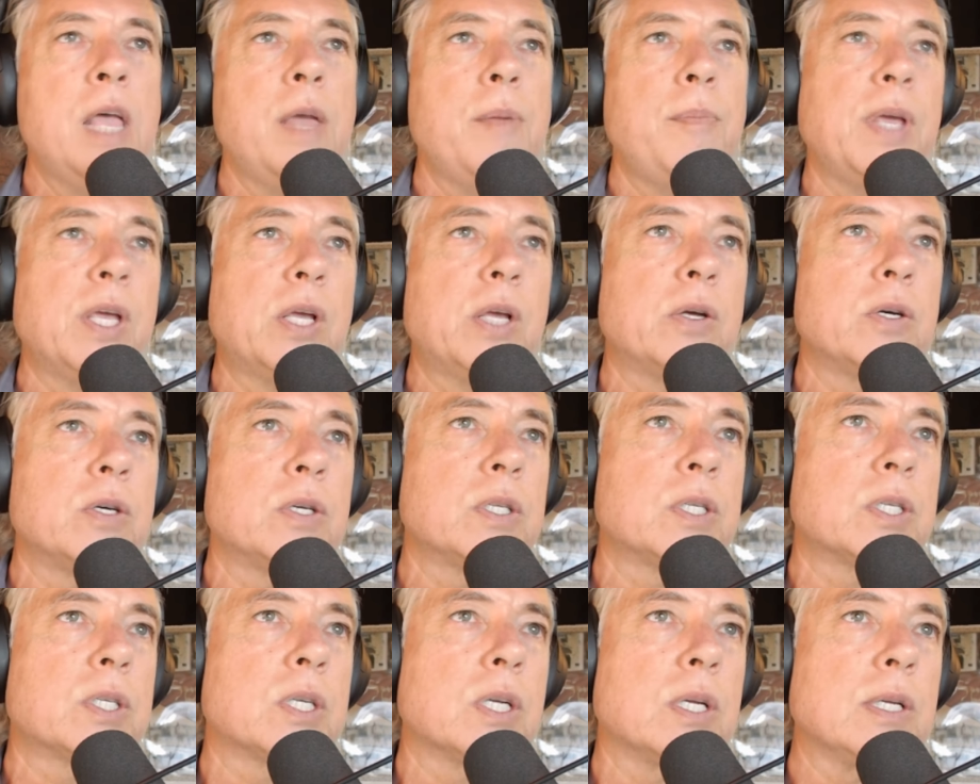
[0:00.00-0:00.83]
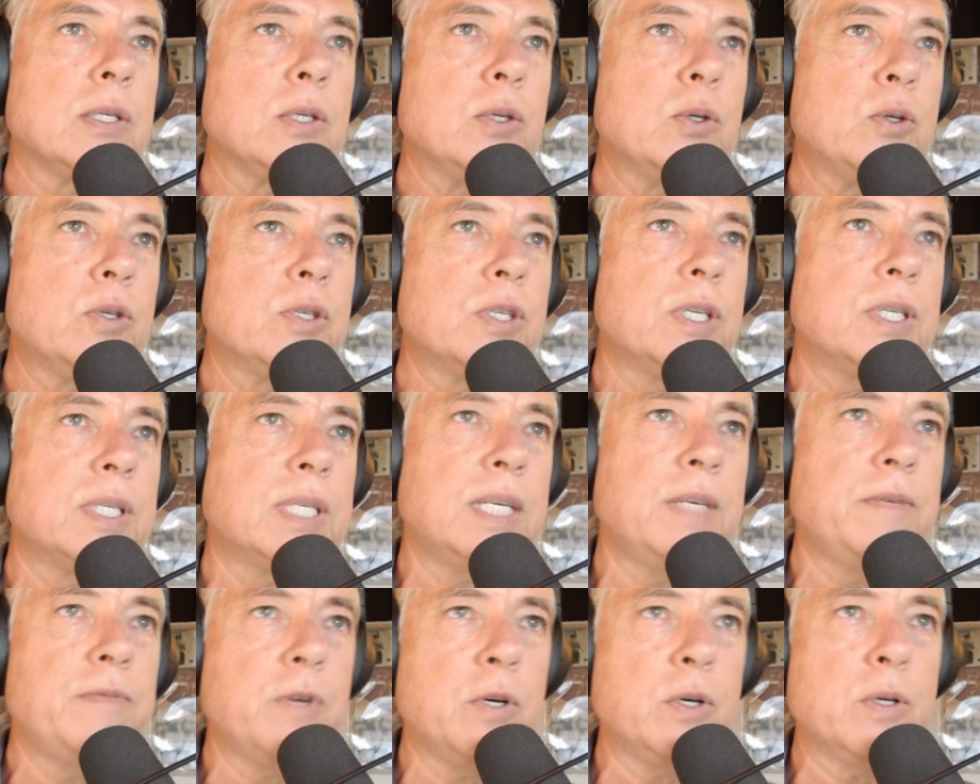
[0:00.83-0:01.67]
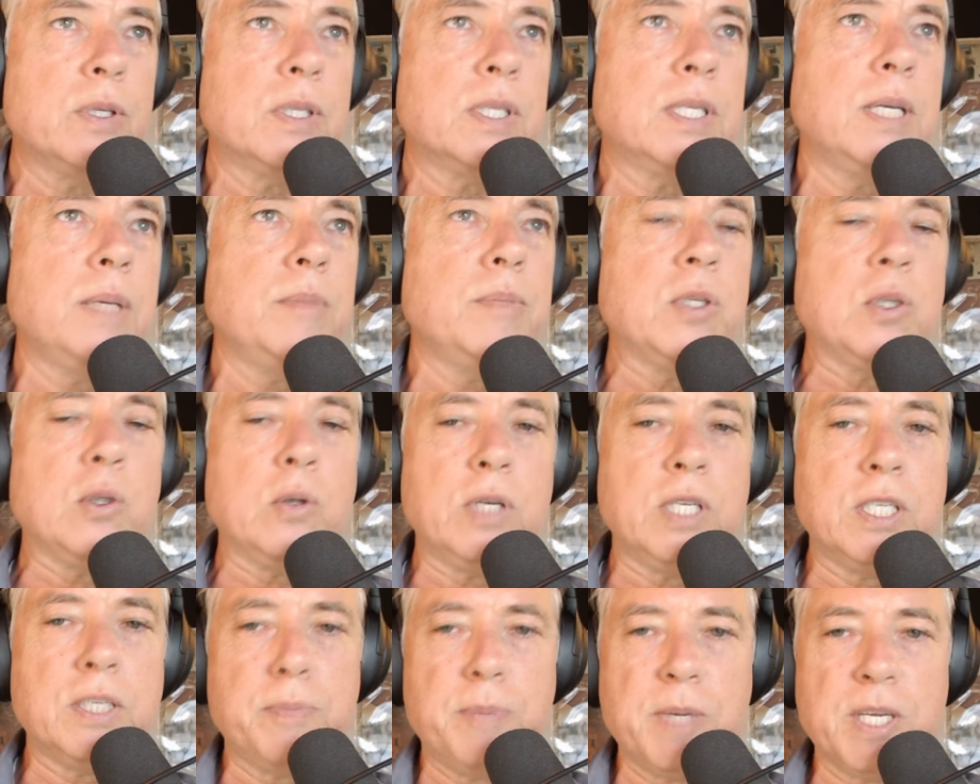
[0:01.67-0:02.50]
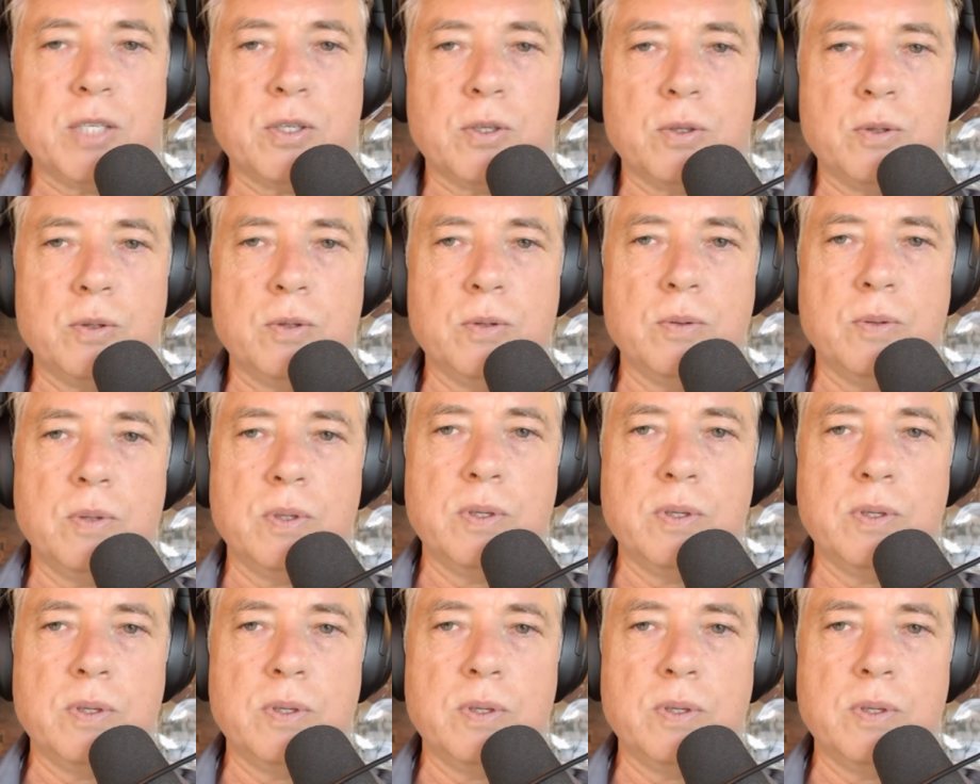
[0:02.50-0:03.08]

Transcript: because losers evoke some sort of special